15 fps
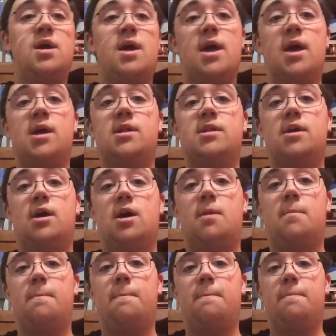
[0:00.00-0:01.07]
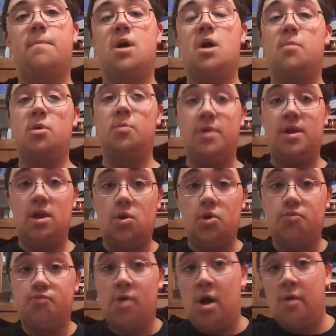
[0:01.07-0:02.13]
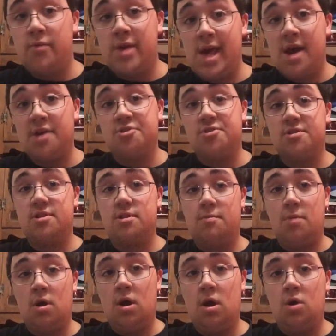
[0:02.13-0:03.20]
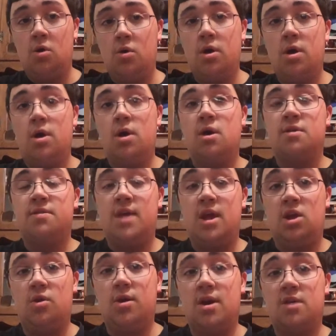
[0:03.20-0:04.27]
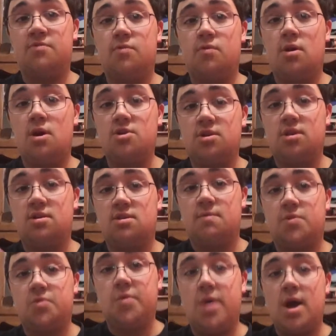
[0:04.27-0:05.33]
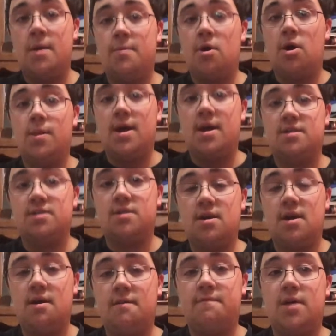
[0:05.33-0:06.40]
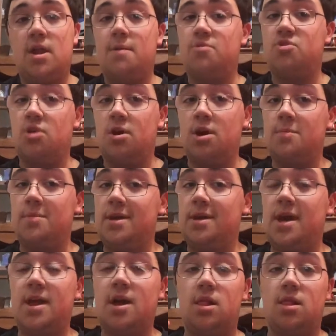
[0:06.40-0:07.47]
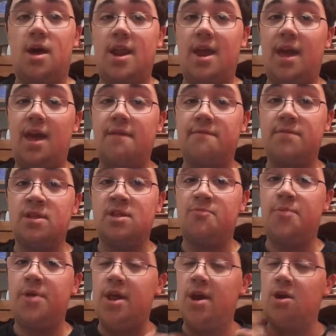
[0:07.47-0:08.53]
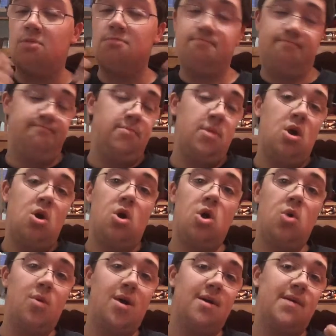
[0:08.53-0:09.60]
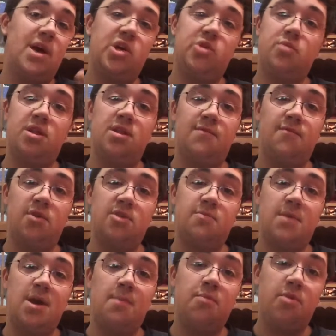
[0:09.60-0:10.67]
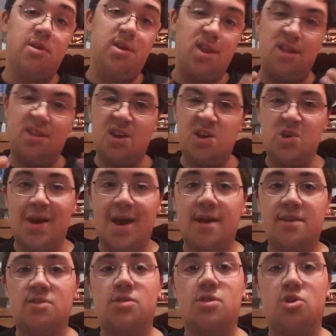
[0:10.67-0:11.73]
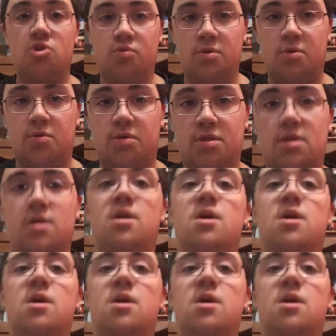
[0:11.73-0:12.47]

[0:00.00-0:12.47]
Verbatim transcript: And um, I'm going to be here with Raw Reactions tomorrow. Thank you guys for watching, subscribe, all that stuff. And I'm sure going to be getting a lot of hate for this video. Oh, wow. I just wanted to voice my opinion and tell you guys the truth.